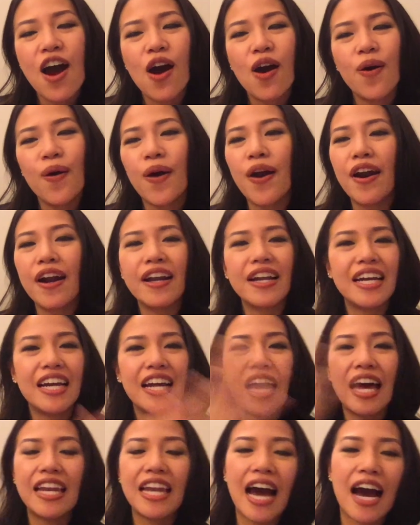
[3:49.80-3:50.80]
Or,
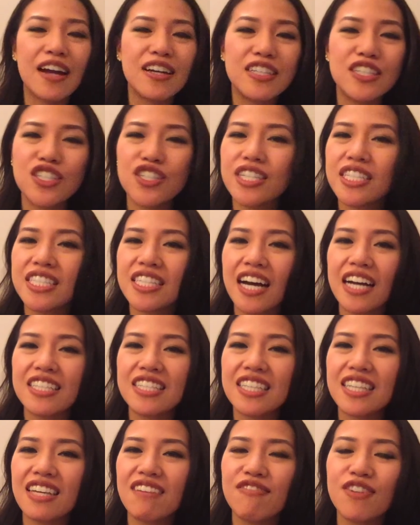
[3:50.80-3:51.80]
and how did you decide
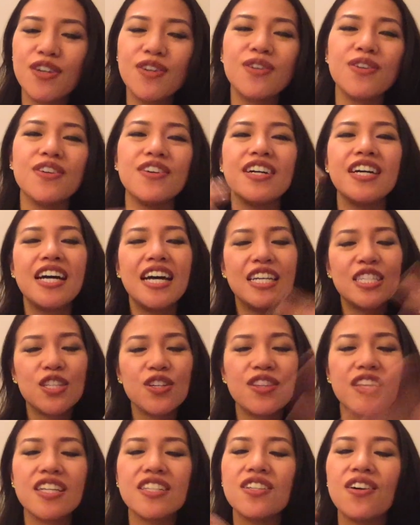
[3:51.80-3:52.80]
to leave Google?
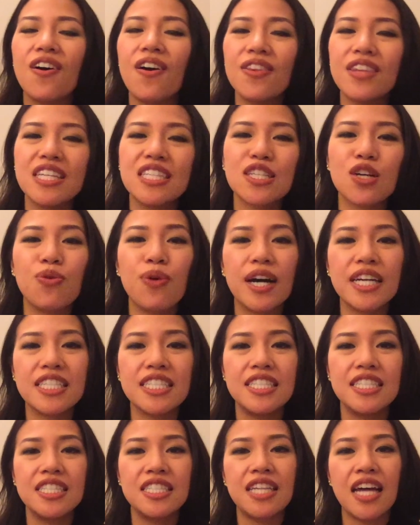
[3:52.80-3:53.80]
So there's all these
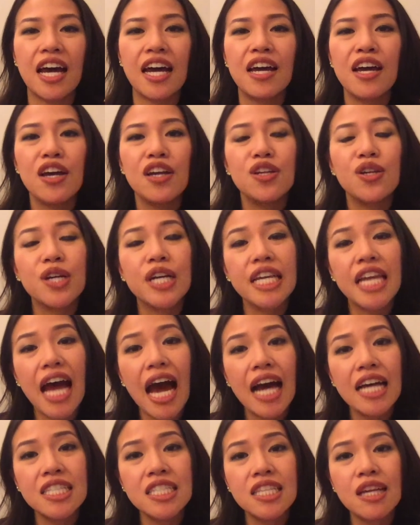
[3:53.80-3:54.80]
questions that you can
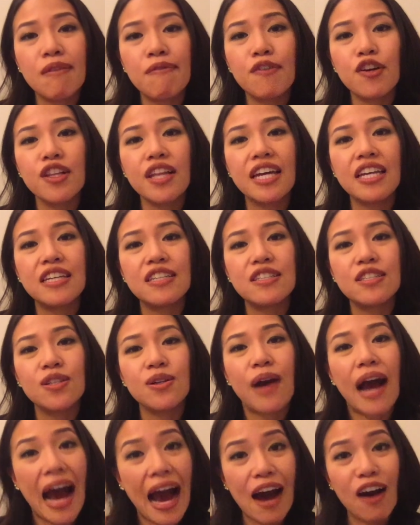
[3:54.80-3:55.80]
ask them related to
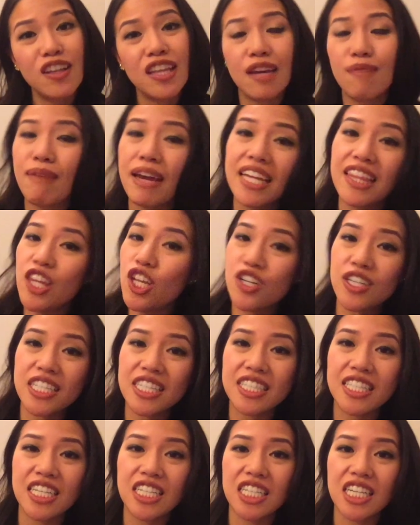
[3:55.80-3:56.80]
how they made their
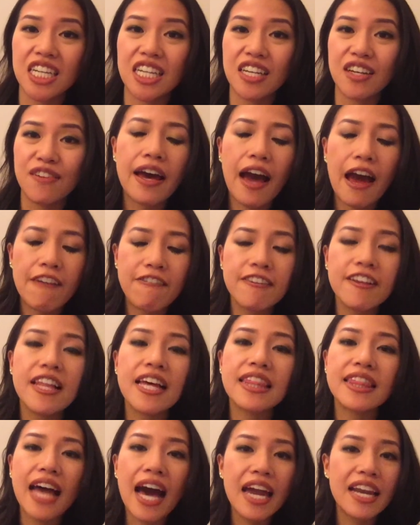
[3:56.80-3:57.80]
decision. I feel
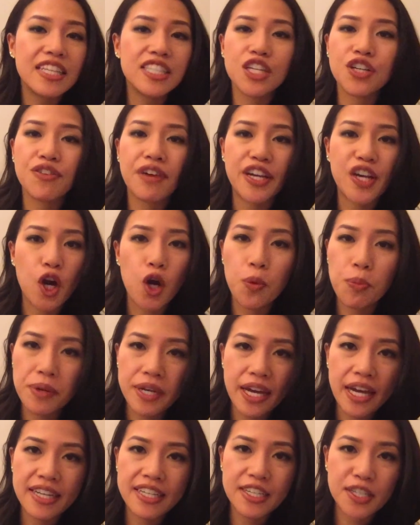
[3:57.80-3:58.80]
like that is a great
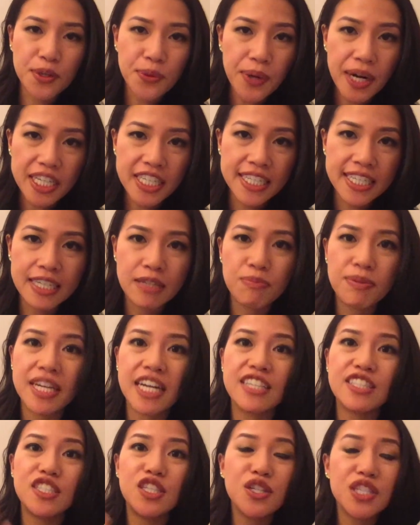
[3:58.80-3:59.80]
open ended question
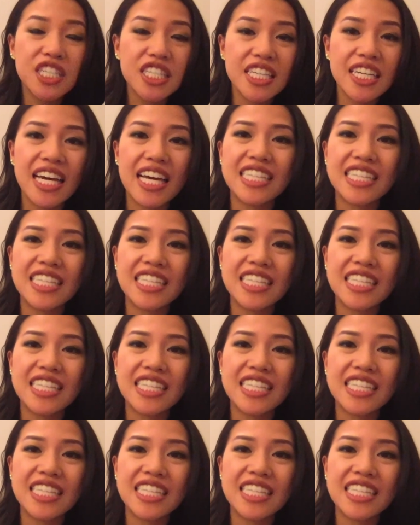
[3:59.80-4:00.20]
because usually